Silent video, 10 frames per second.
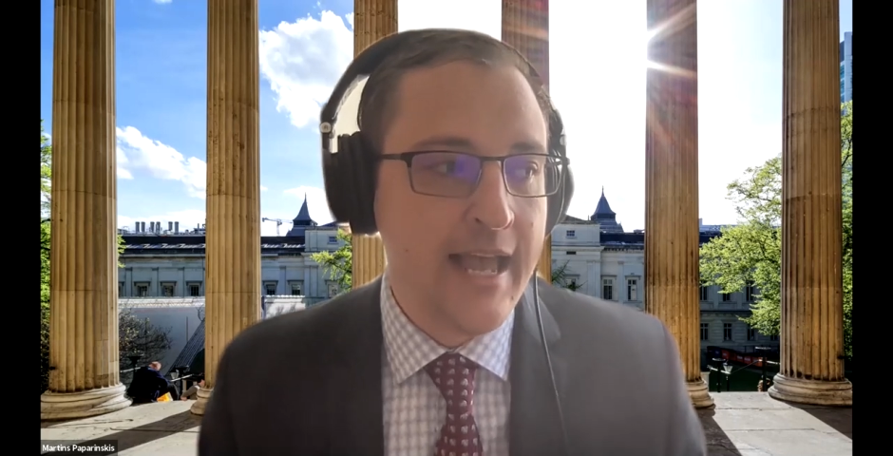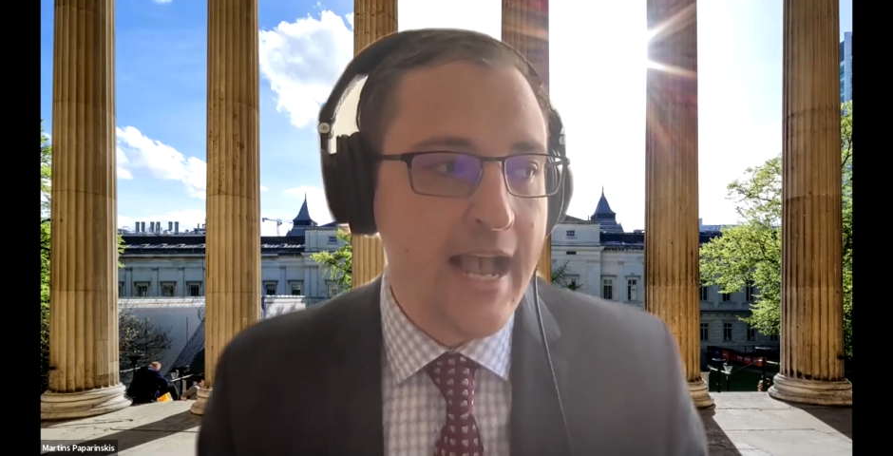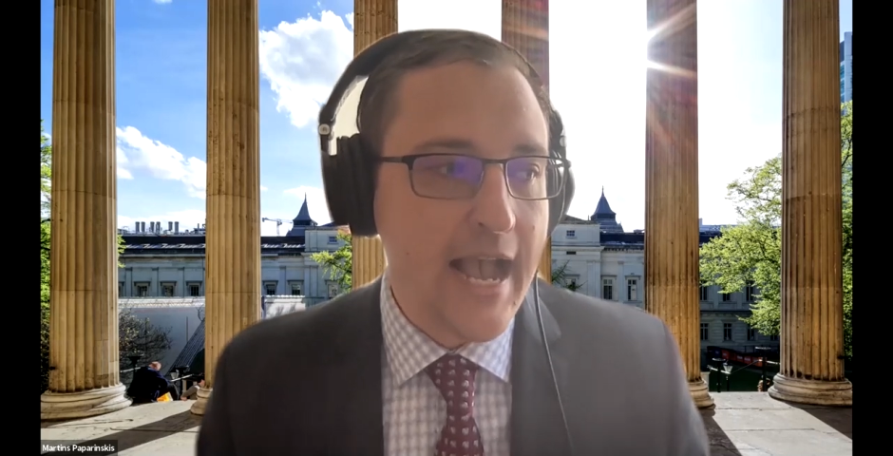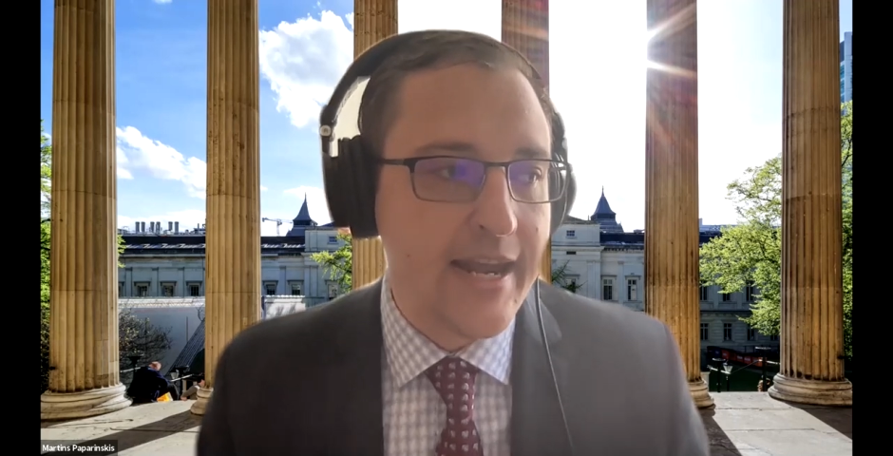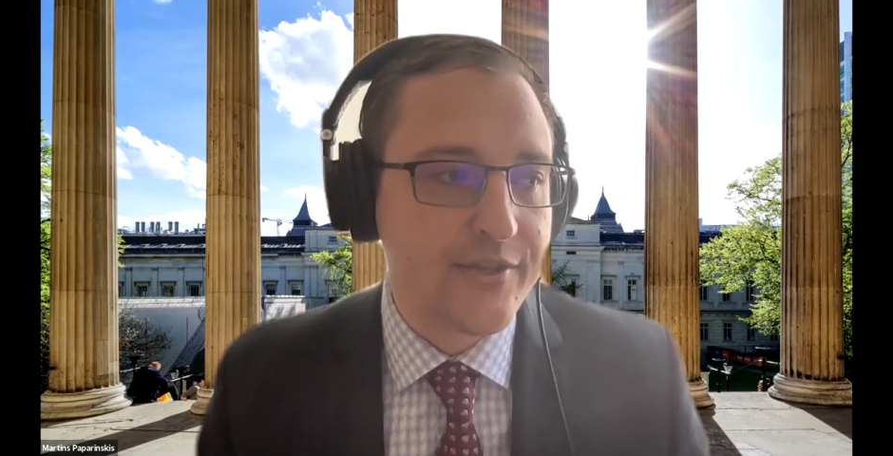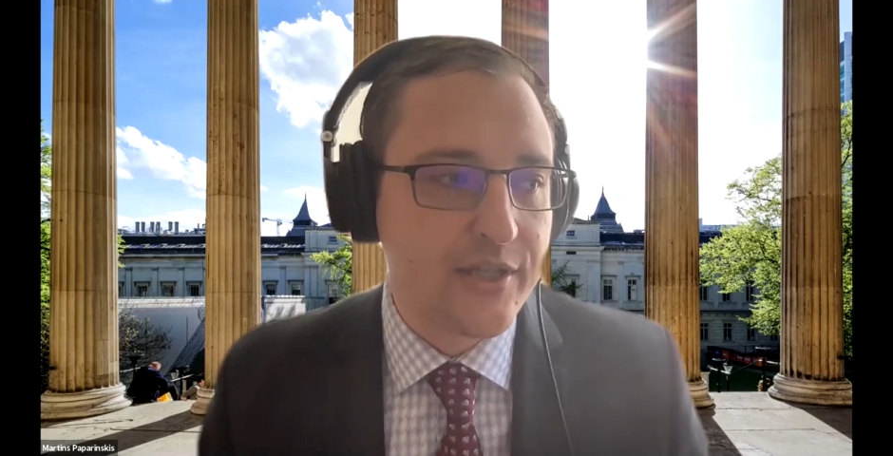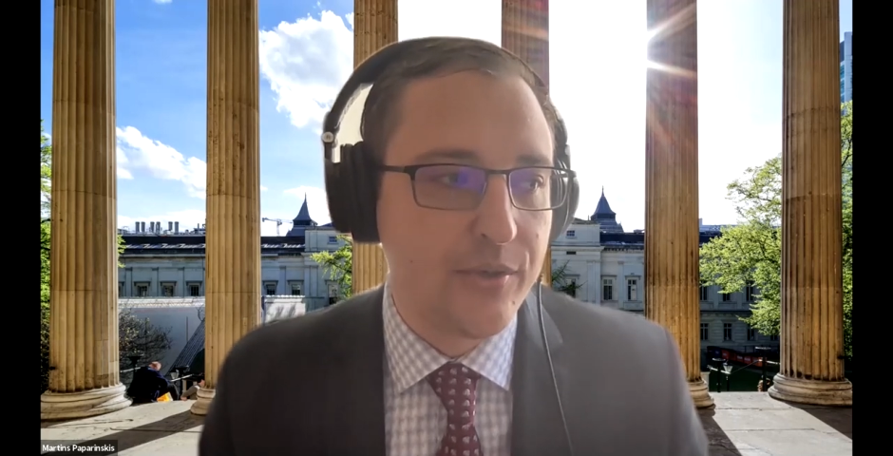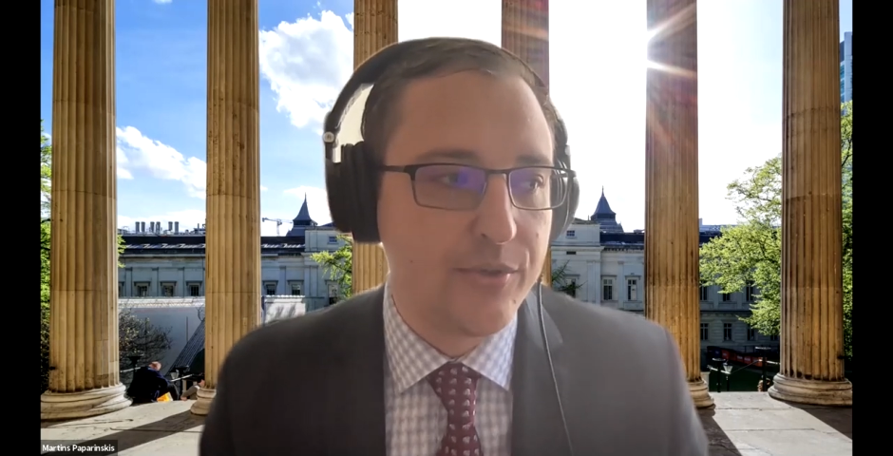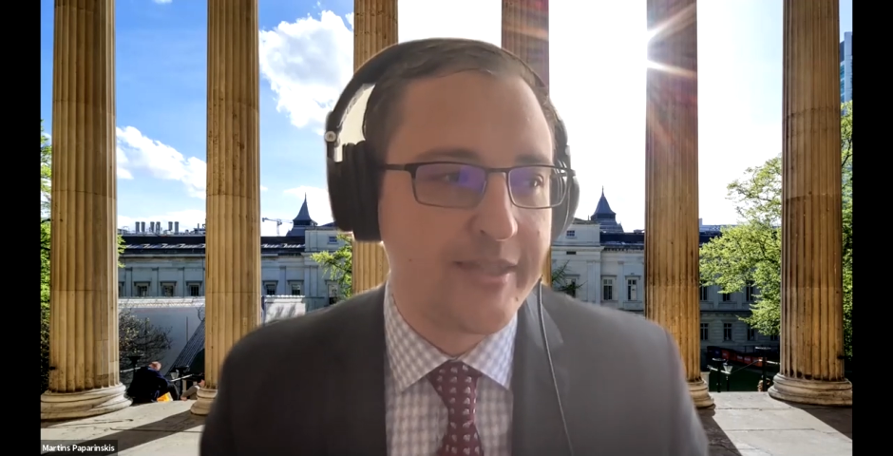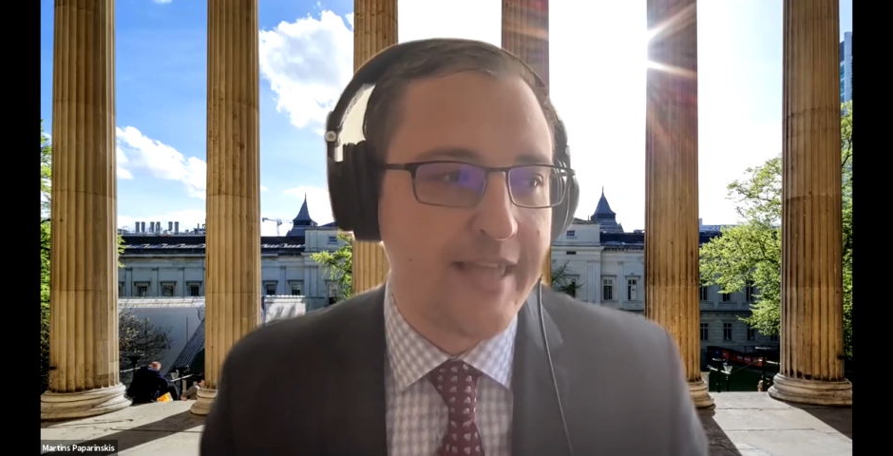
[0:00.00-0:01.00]
and
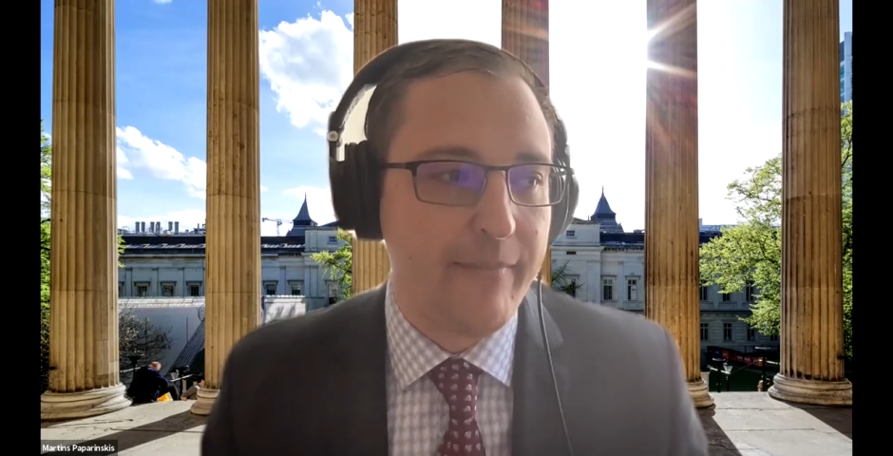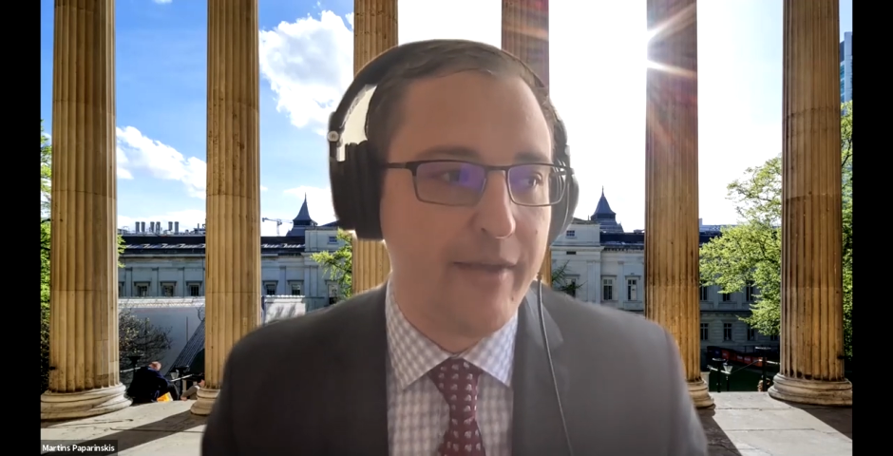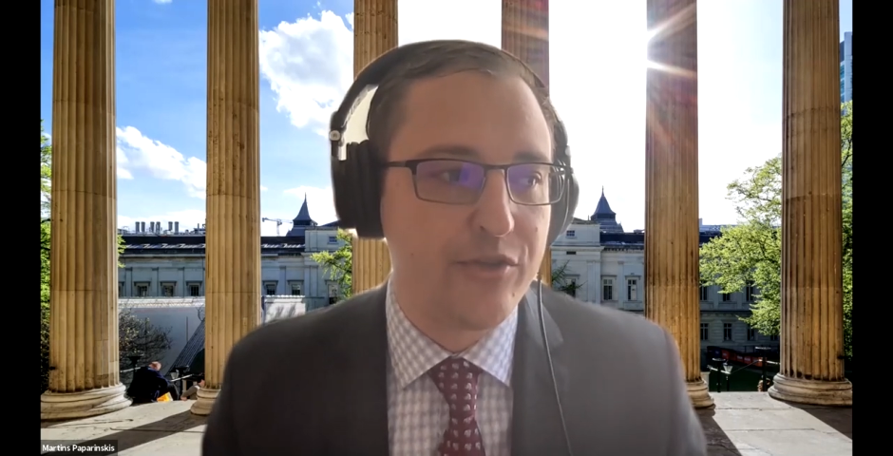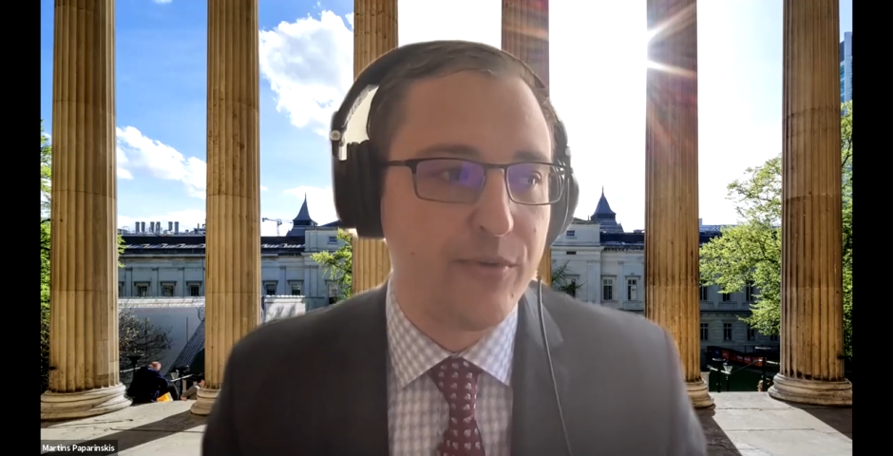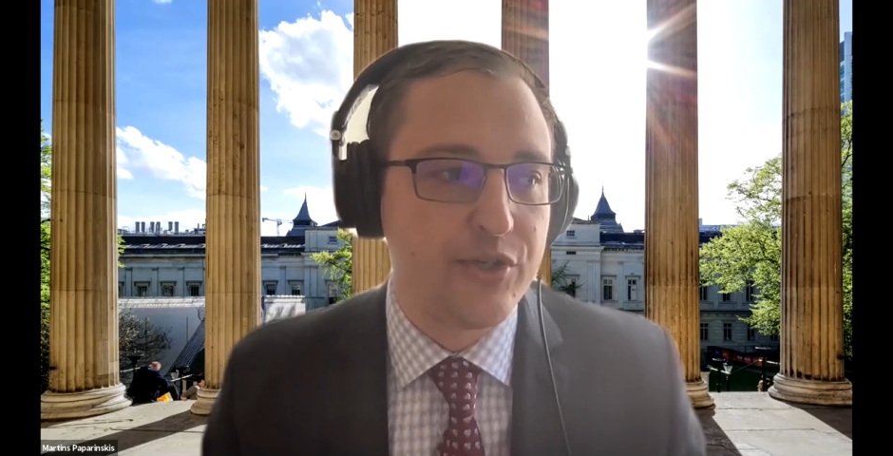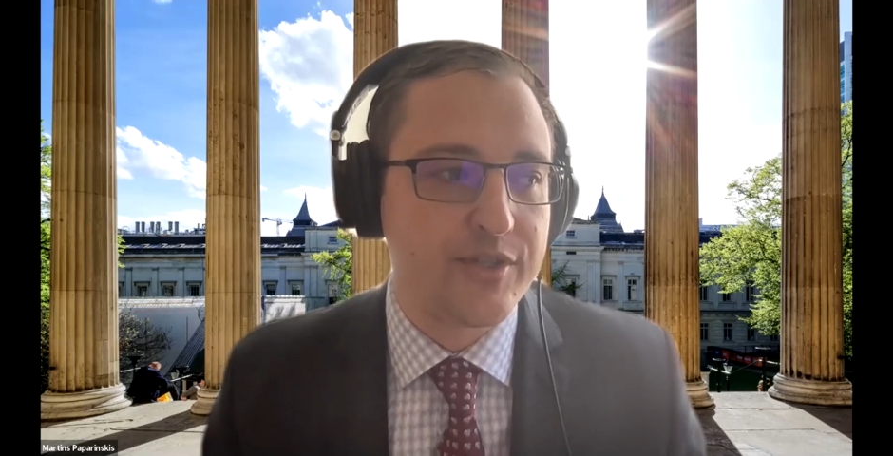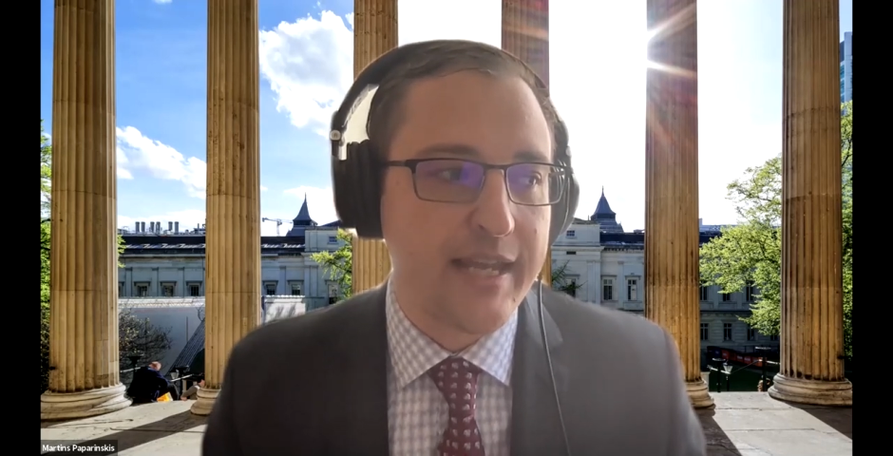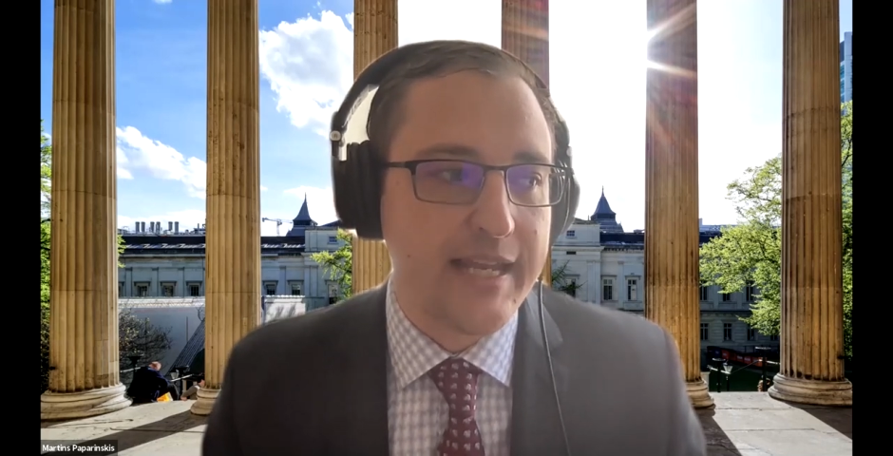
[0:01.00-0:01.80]
excludes damage which is